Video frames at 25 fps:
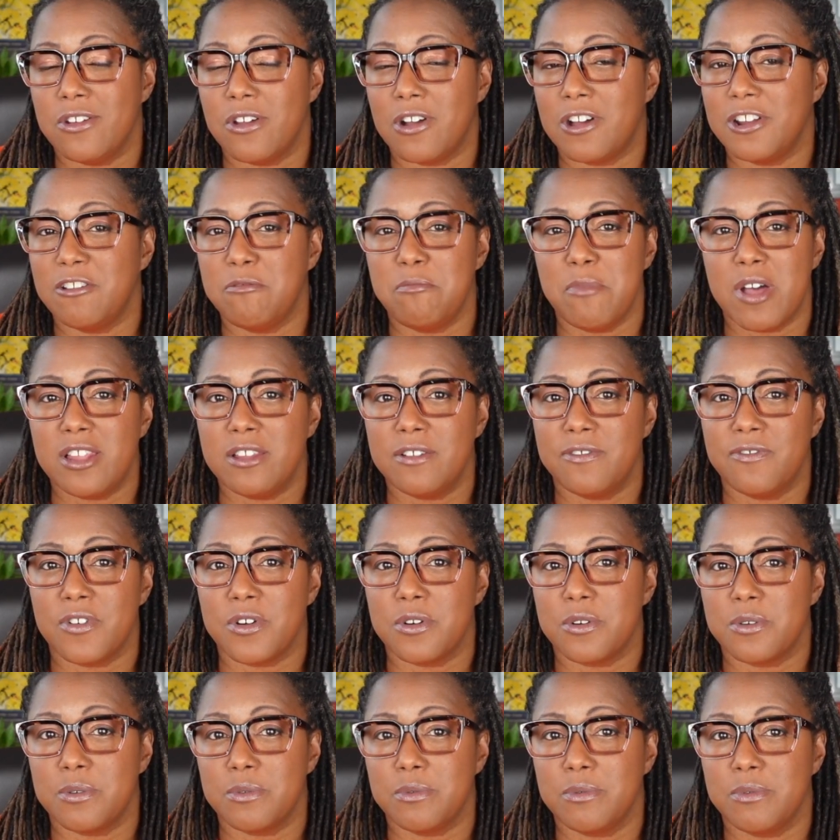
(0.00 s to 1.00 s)
on a
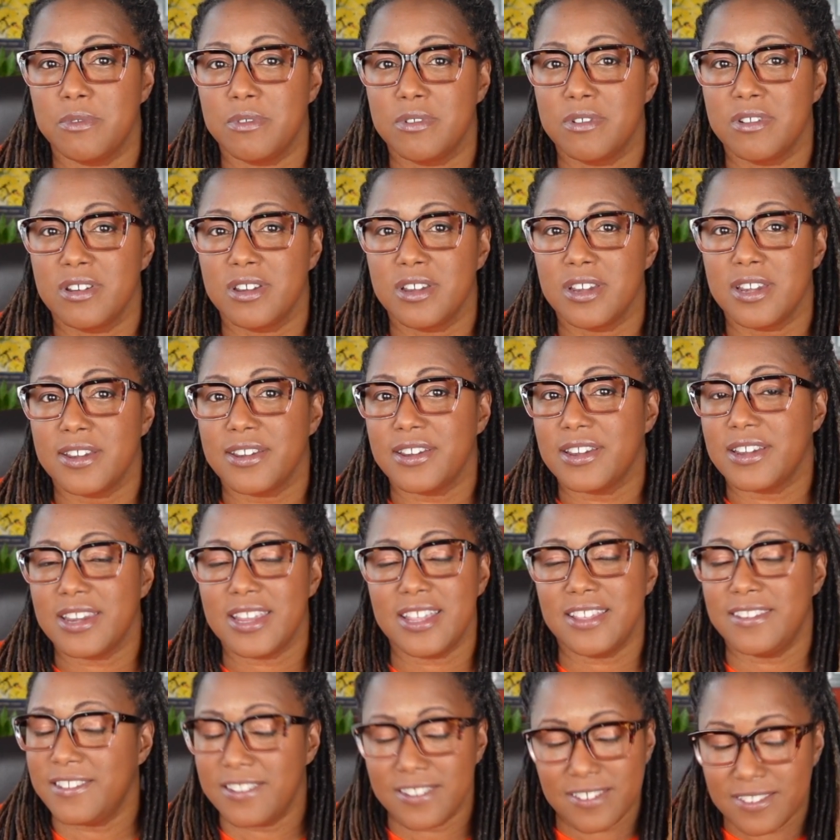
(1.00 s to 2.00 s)
Melophone,
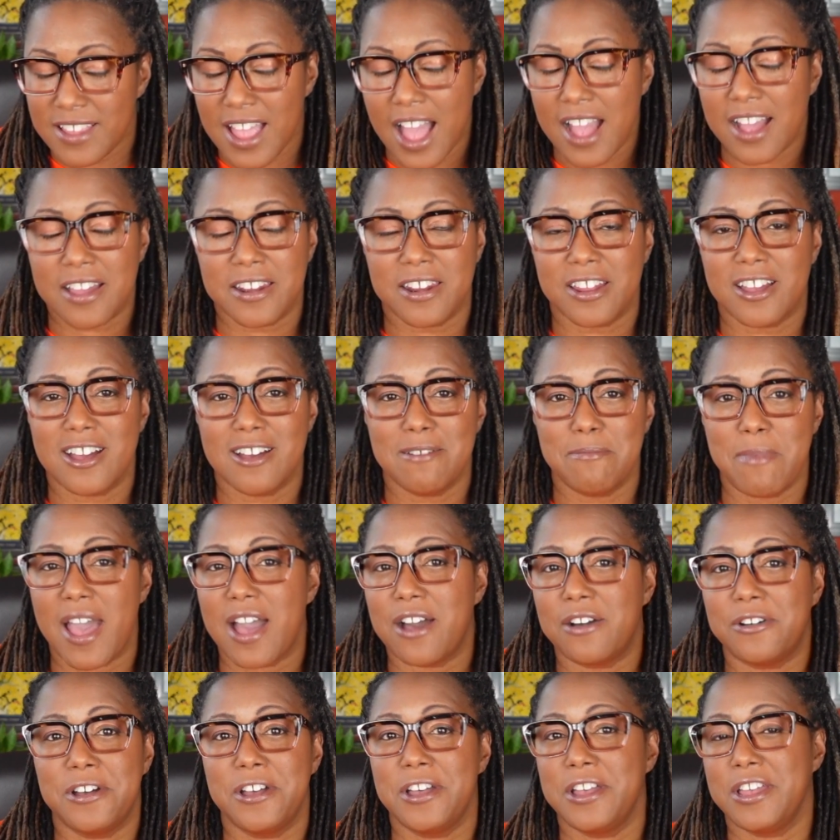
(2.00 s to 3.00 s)
it's just not going to come
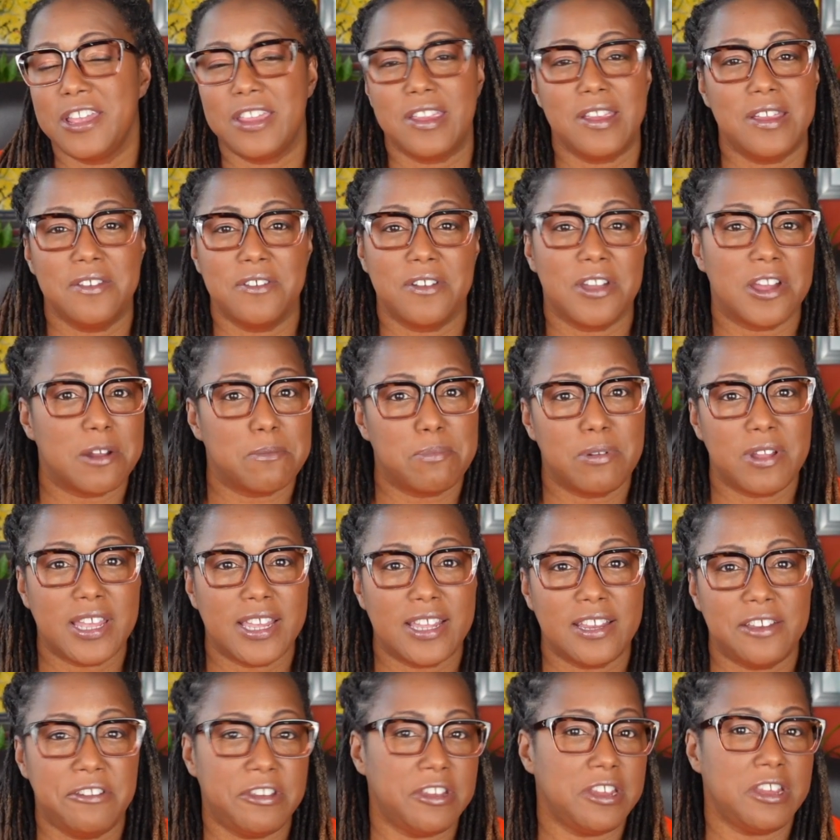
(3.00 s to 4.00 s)
out. You're either going to play
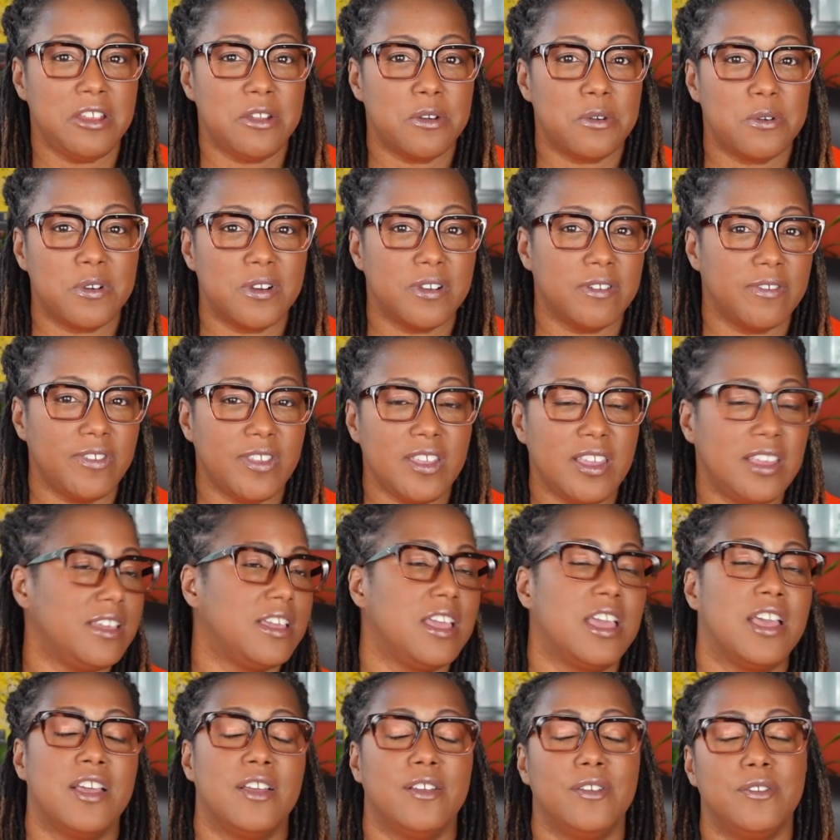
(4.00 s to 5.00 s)
a G or a C.
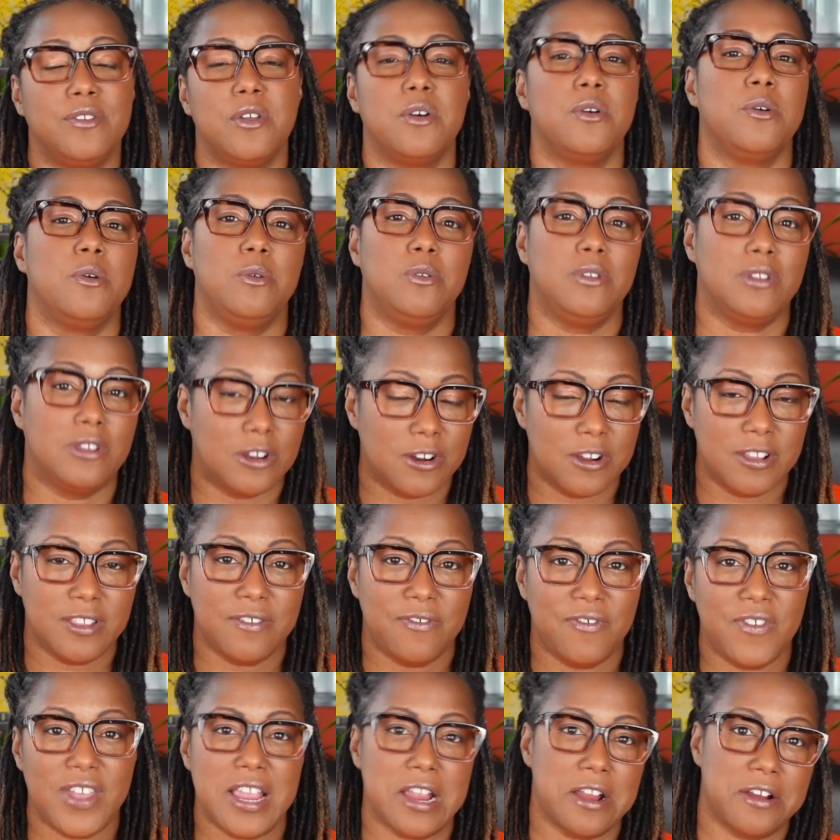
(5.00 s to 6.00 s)
So learn the
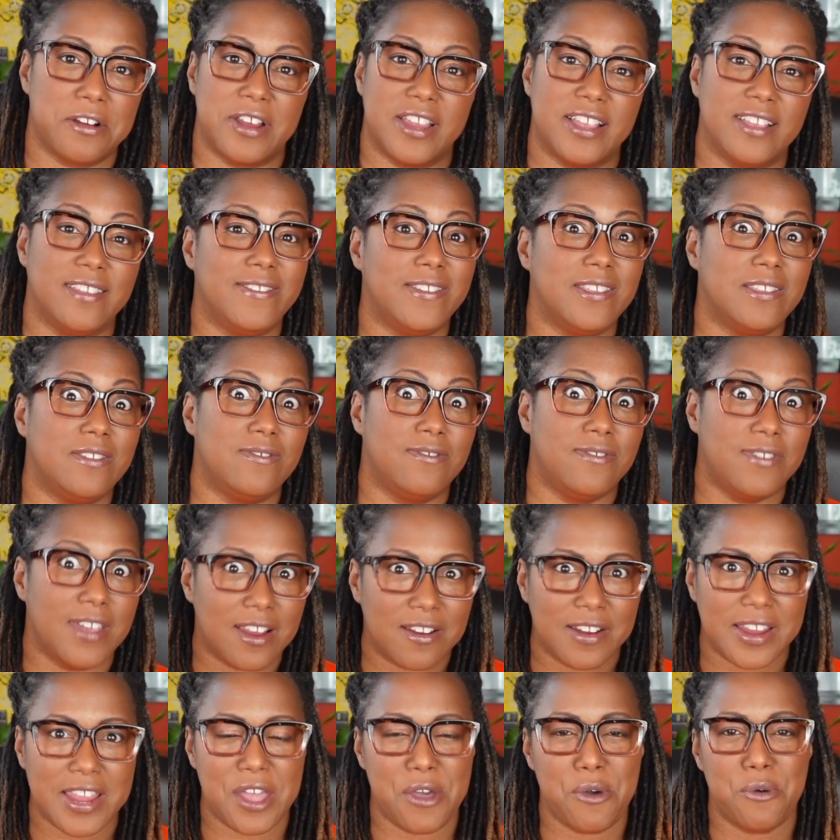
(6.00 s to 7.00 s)
fingerings. It's
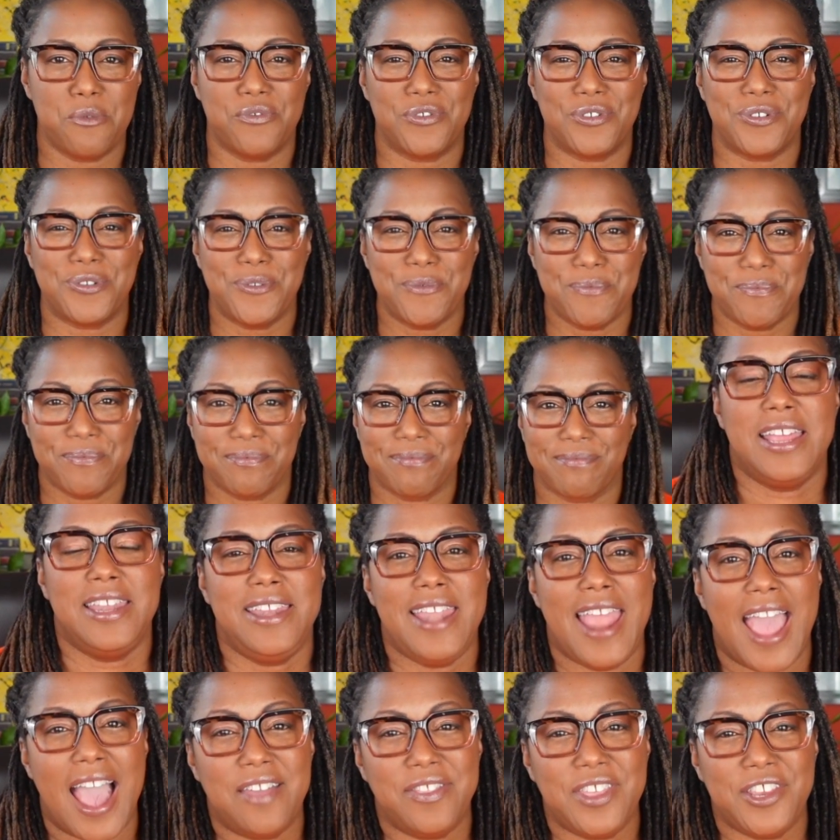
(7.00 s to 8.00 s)
very helpful.
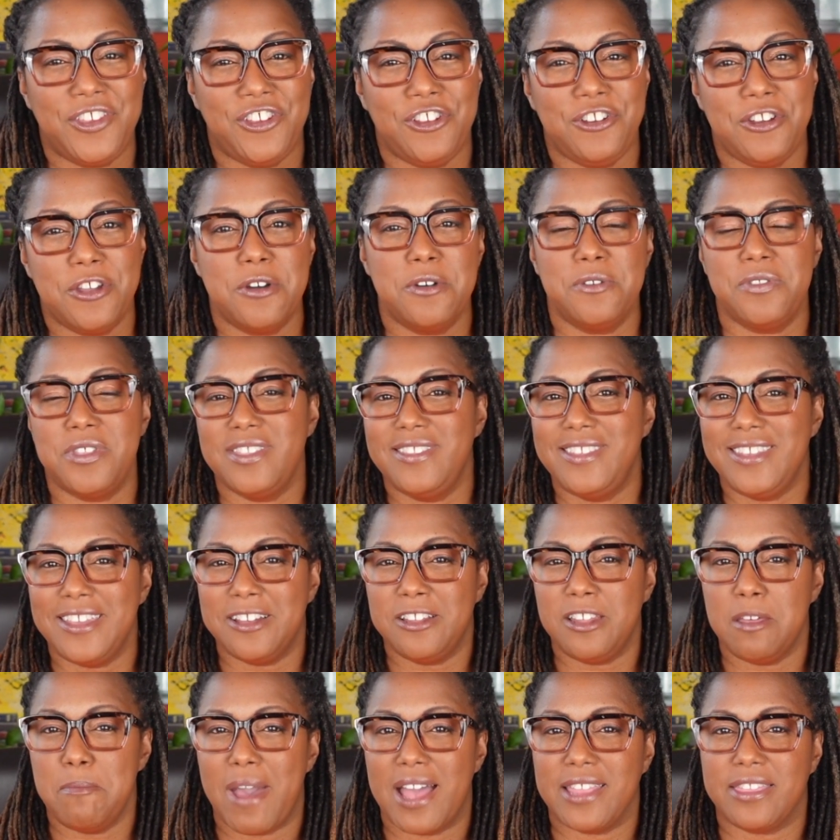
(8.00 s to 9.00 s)
Now that you know the
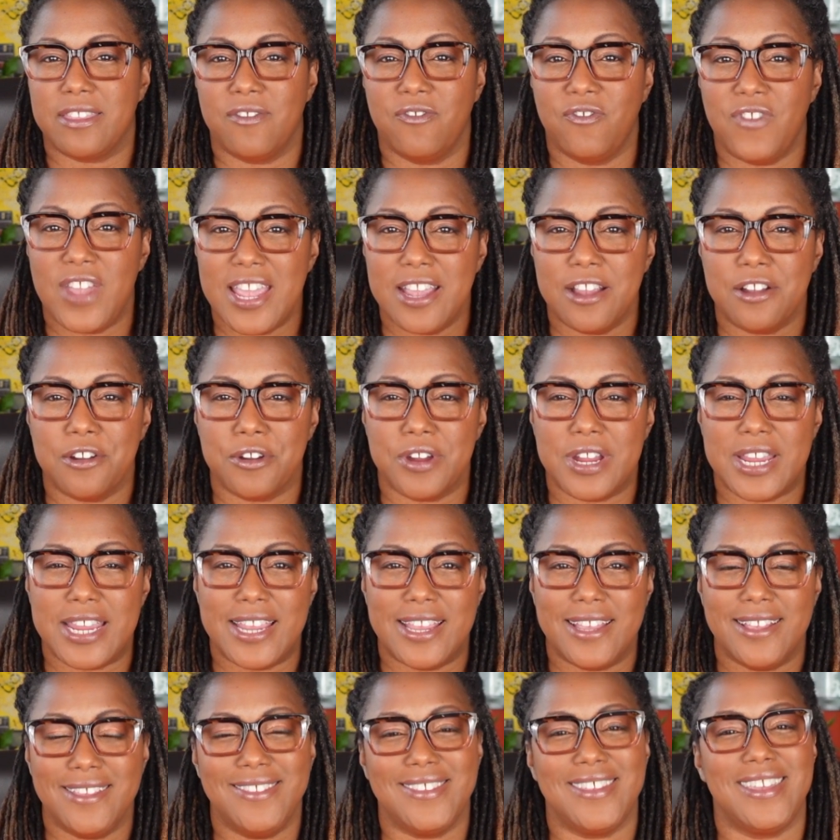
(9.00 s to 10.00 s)
deal about the
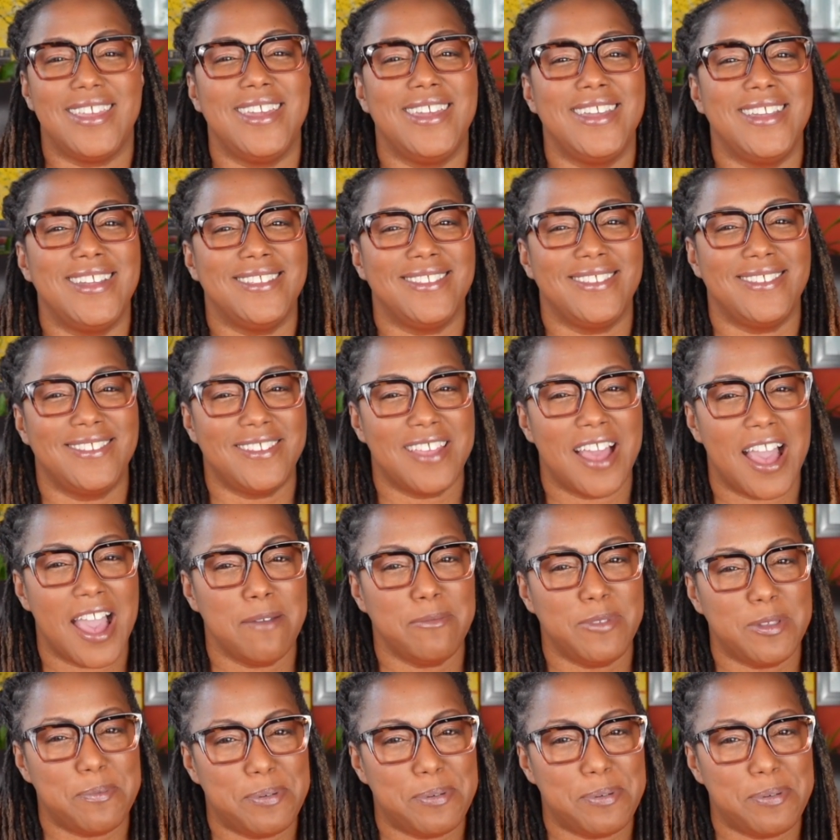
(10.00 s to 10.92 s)
fingerings, it's time to